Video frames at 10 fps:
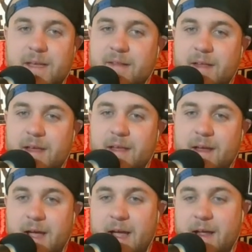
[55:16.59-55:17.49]
it's like
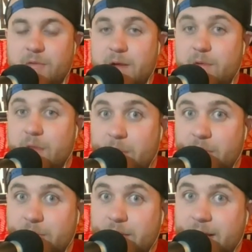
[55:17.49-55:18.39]
I agree with both
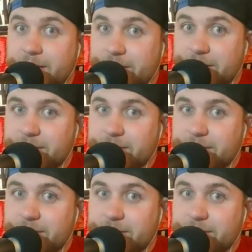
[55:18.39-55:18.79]
sides.